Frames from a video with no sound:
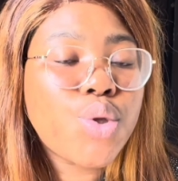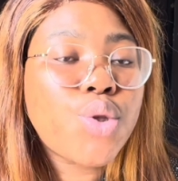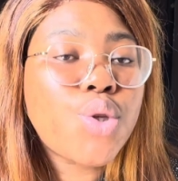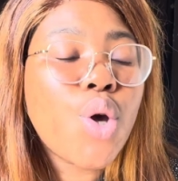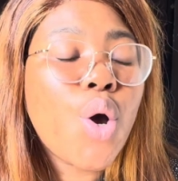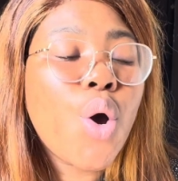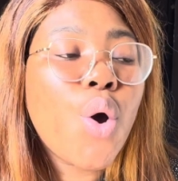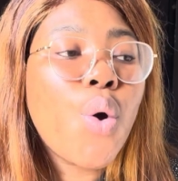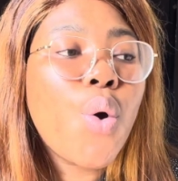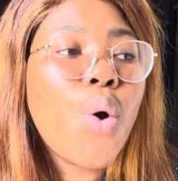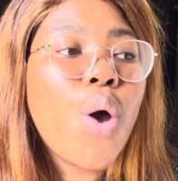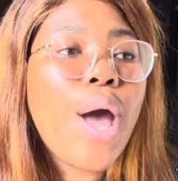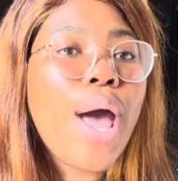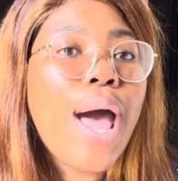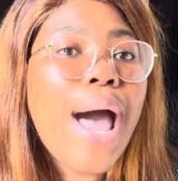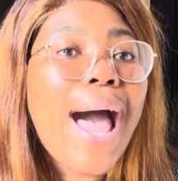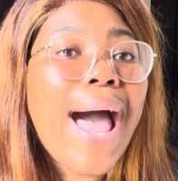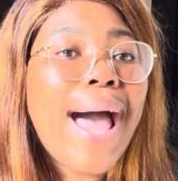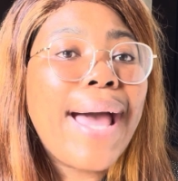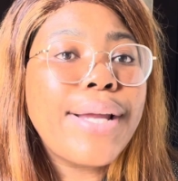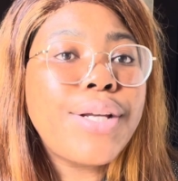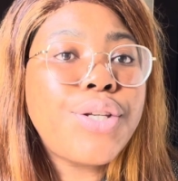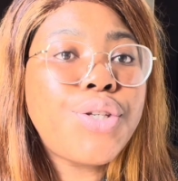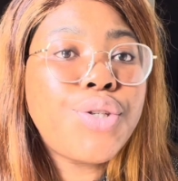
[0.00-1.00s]
So
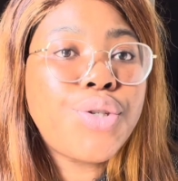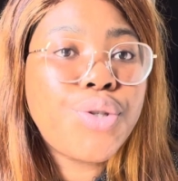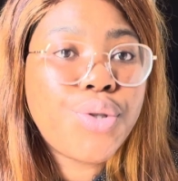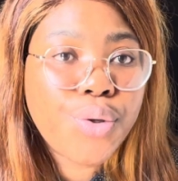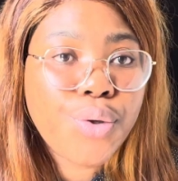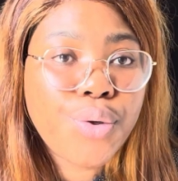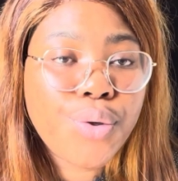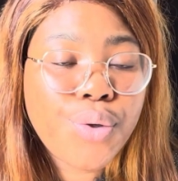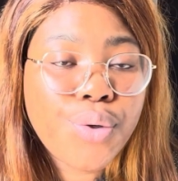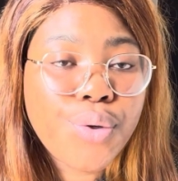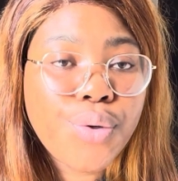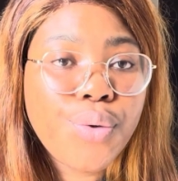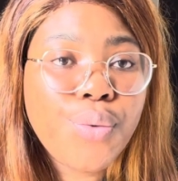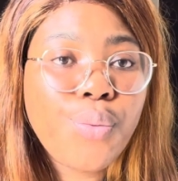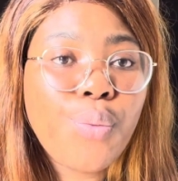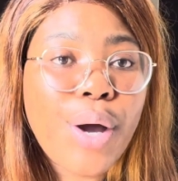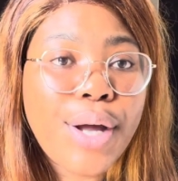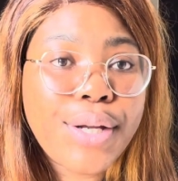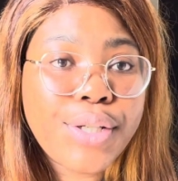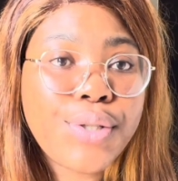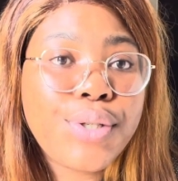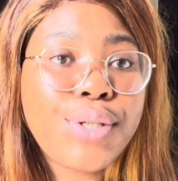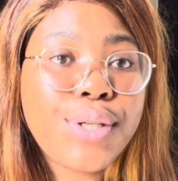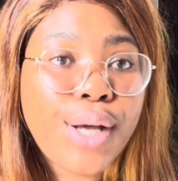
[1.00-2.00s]
I do
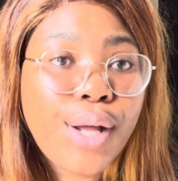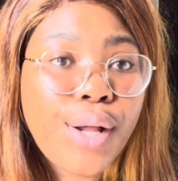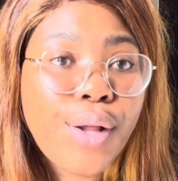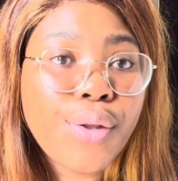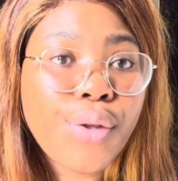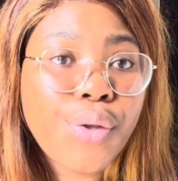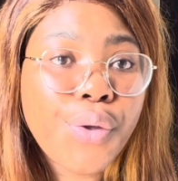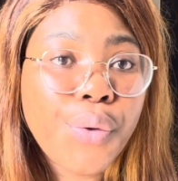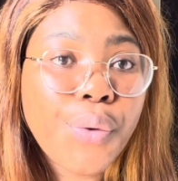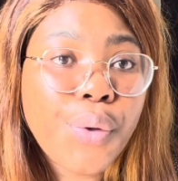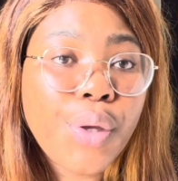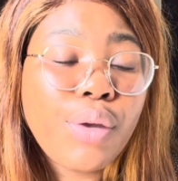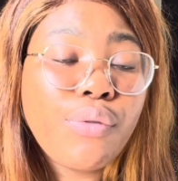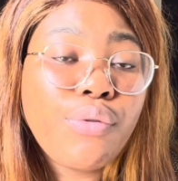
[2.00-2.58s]
want to tell you,